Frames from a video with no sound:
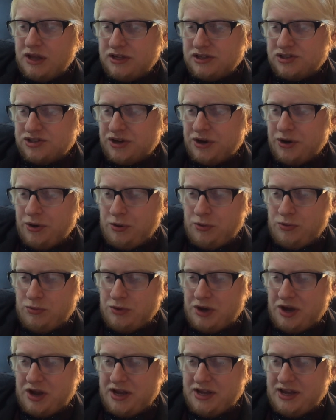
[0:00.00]
So
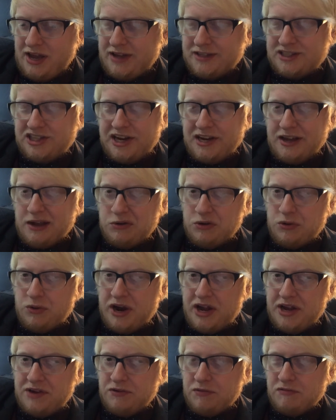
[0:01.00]
uh, yeah, check out
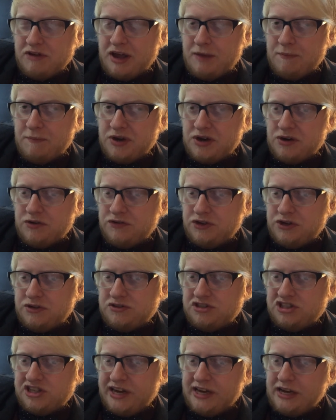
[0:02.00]
Craig from Kent Beer
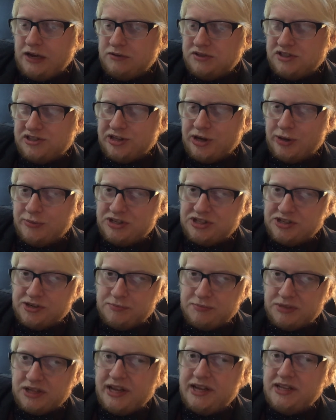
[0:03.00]
Reviews, check out his Time and
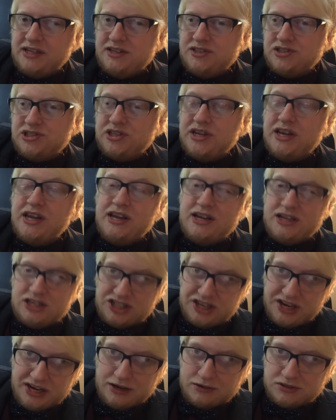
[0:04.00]
Tide playlist,
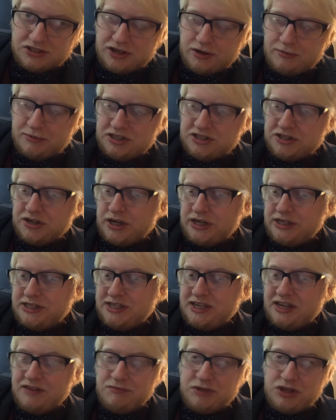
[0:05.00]
check out Time and Tide,
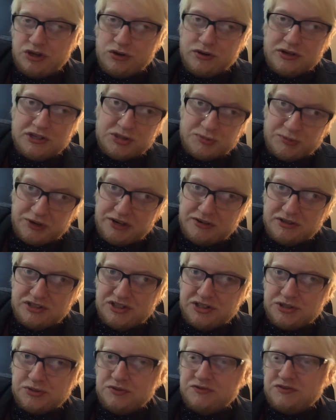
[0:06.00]
give me your
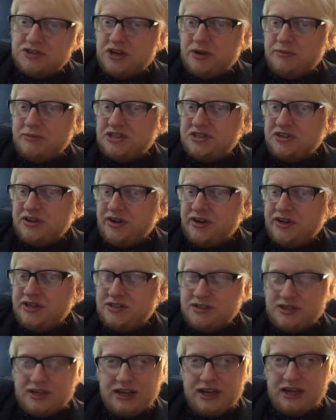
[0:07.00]
experiences with Time and Tide,
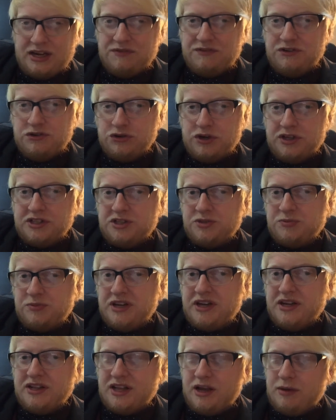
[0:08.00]
and if you tried this
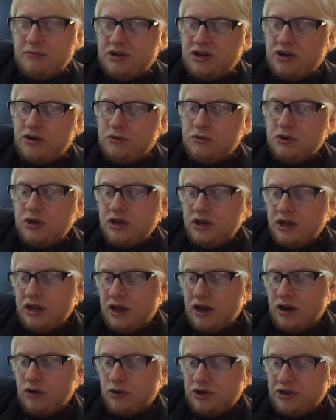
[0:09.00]
beer, let me know
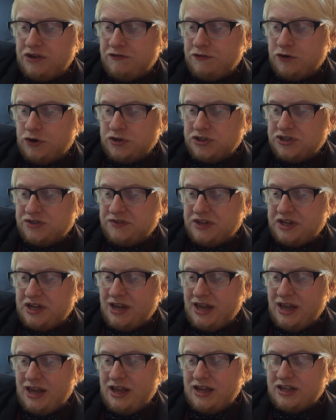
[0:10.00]
uh, what you thought of it.
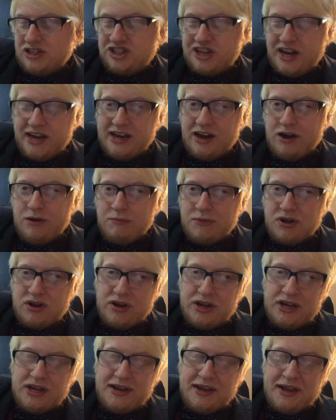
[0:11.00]
Check out
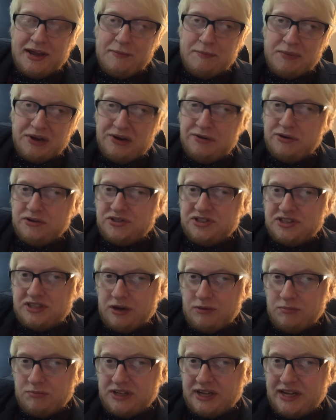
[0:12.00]
my Imperial
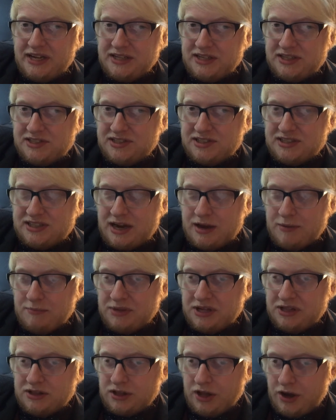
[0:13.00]
Stout playlist down
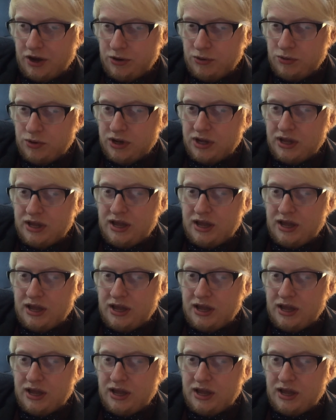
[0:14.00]
below,